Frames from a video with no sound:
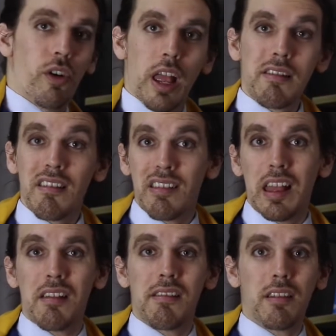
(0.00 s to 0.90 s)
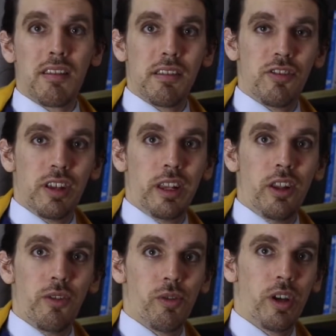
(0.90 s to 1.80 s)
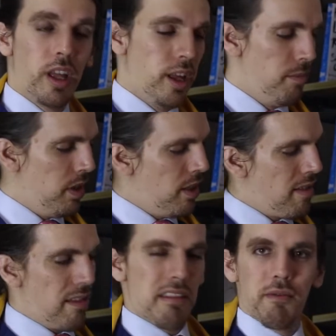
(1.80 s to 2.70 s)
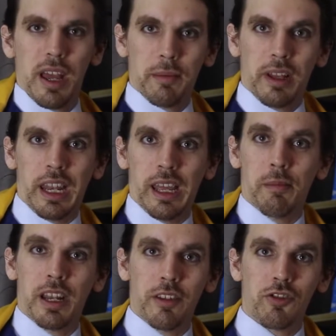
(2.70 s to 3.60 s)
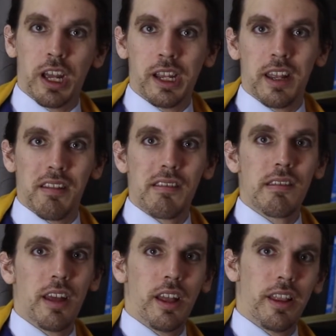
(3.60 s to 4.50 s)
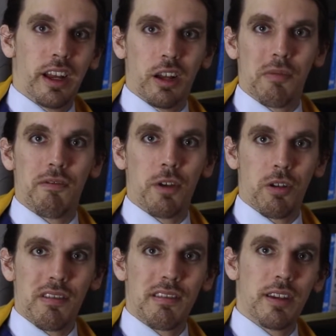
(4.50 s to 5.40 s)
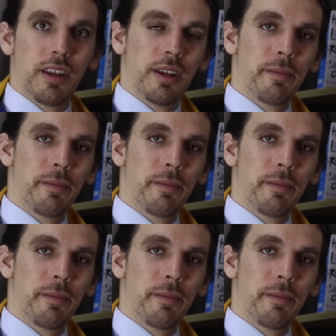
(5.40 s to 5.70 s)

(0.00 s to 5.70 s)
or as it says, Cixin Liu, but this is his family name, and in Chinese, that comes first.